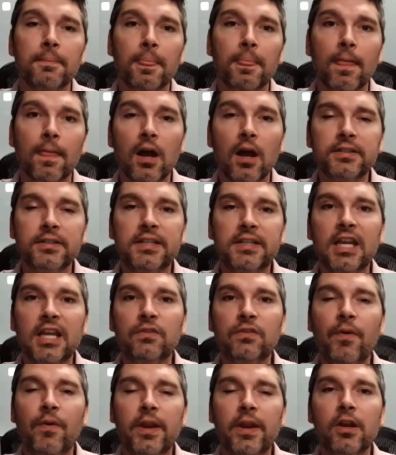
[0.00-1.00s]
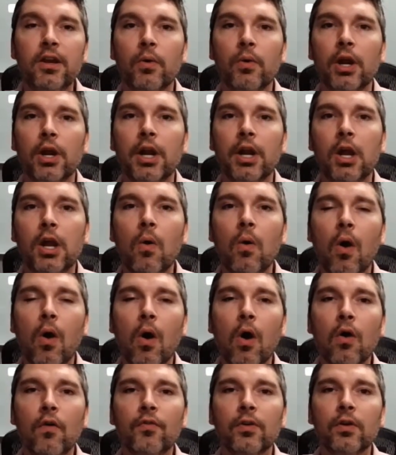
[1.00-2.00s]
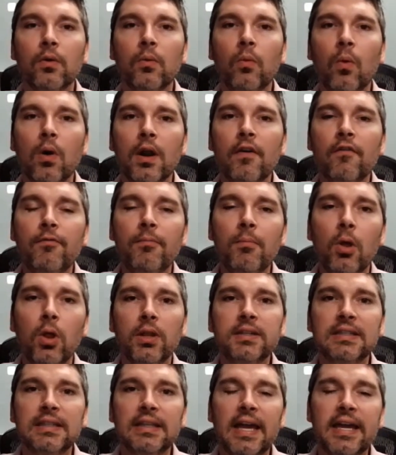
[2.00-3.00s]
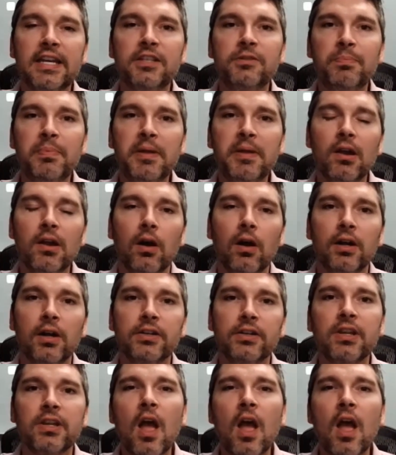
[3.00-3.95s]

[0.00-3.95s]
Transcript: On today's video, we're going to go over one of Mullen's latest PRs.